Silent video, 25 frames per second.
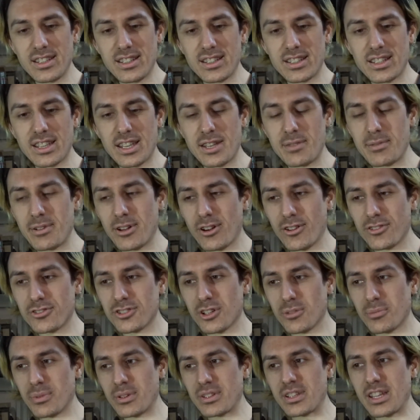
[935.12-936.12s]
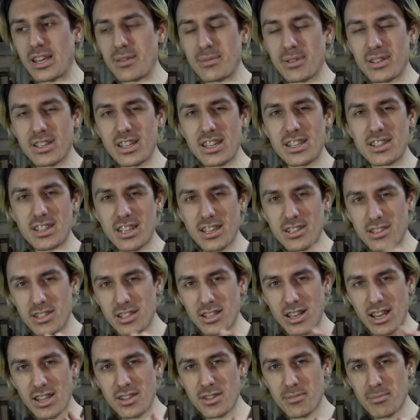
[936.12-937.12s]
getting a bit off topic there, but yeah,
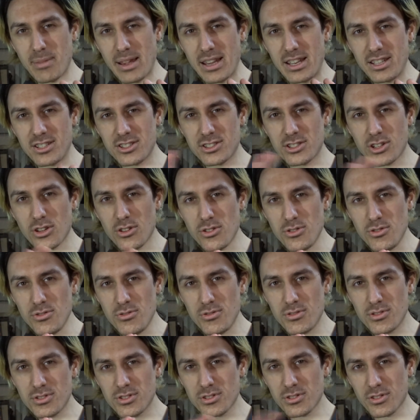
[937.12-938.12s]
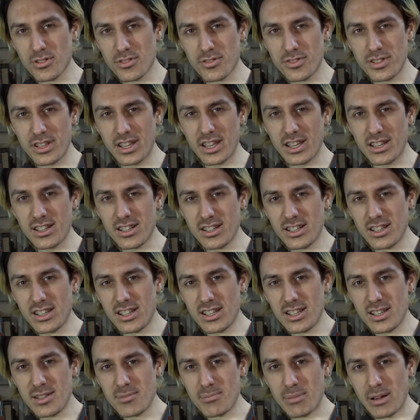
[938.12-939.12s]
they're like the main two sort of thing.
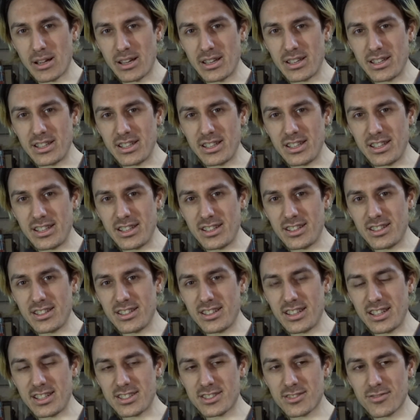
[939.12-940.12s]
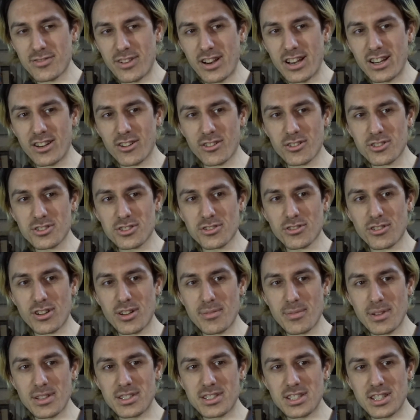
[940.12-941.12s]
But it's a very long story.
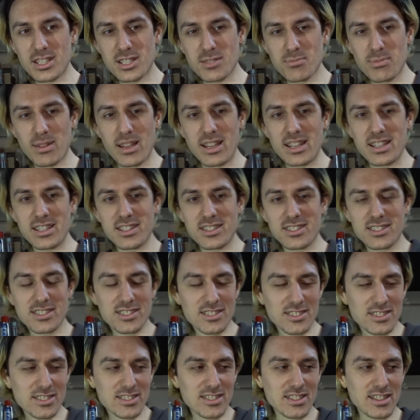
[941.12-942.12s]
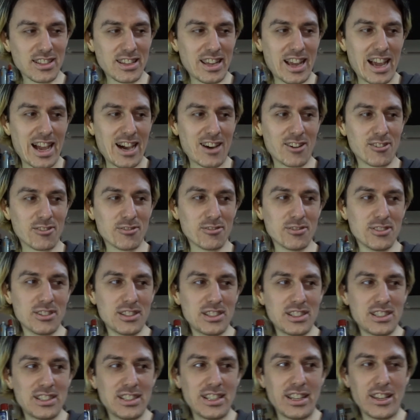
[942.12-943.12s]
I must explain how
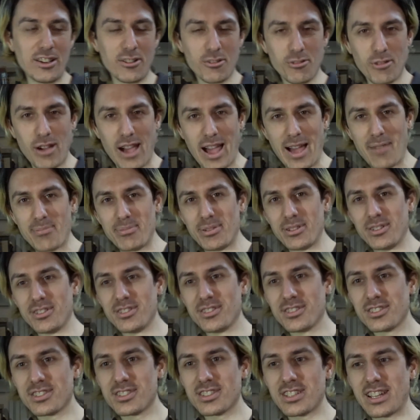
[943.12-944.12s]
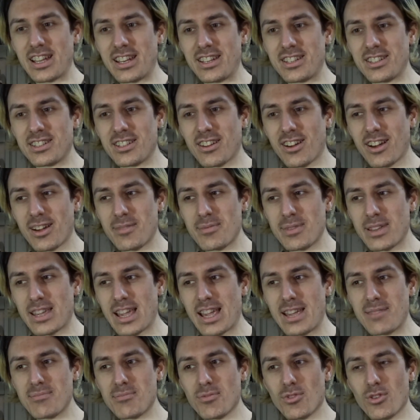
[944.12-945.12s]
it all happened, and I
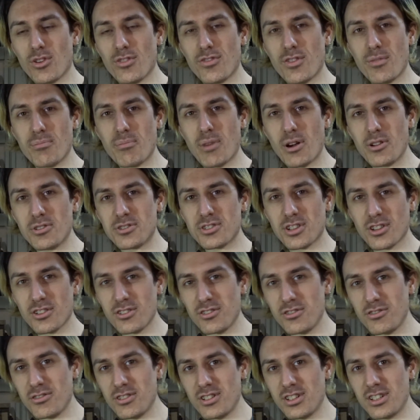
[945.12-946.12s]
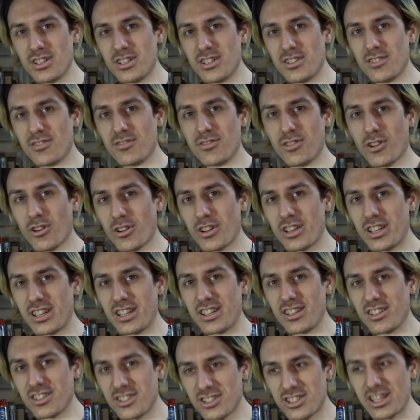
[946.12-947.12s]
became more of a moto
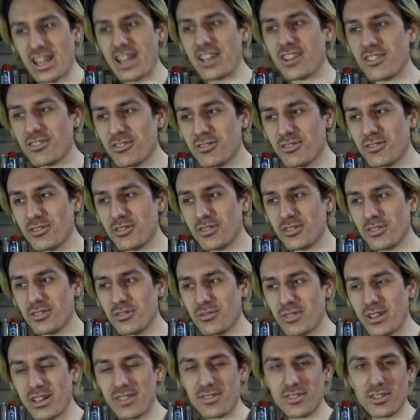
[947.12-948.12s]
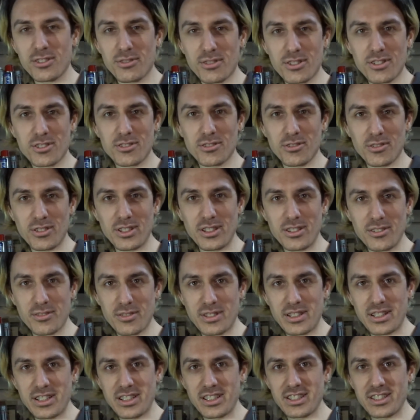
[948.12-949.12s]
vlogging channel, or whatever you want to call it,
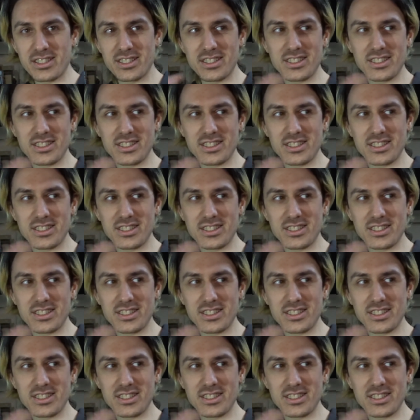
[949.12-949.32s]
where